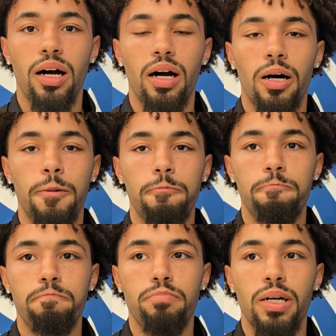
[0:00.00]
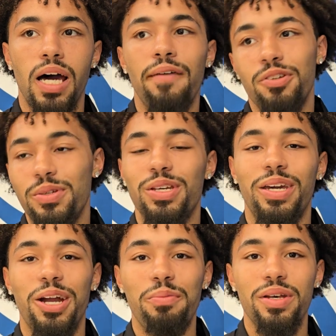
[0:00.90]
Um, but after we
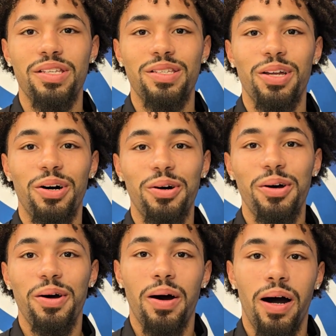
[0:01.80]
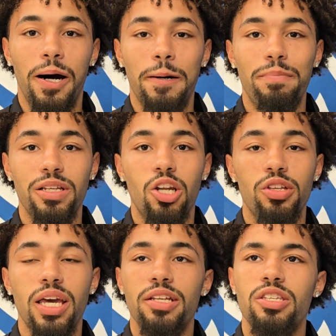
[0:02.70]
took care of business, though, um, but you know,
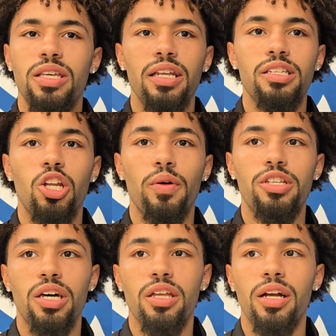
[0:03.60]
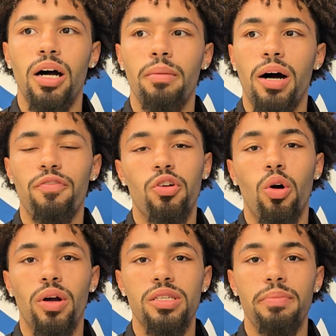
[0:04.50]
yeah, just getting to know each other um, off the
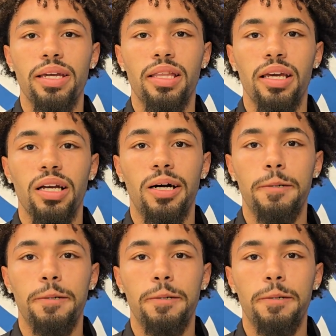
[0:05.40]
court is a big thing.